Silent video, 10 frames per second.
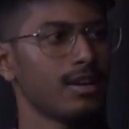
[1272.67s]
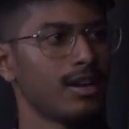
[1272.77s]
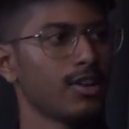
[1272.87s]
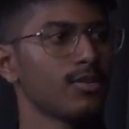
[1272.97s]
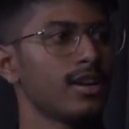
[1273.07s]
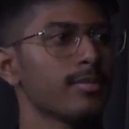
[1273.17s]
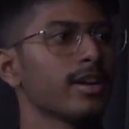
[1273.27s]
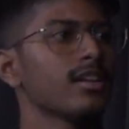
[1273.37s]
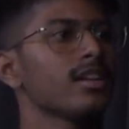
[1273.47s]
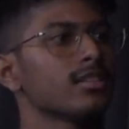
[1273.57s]
regular
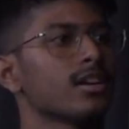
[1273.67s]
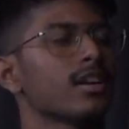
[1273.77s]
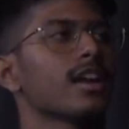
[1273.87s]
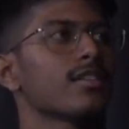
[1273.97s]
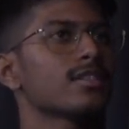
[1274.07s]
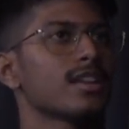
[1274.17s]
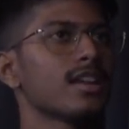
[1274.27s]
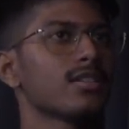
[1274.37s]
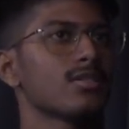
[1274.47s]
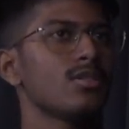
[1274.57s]
manner, and third language
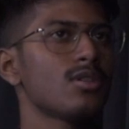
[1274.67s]
like,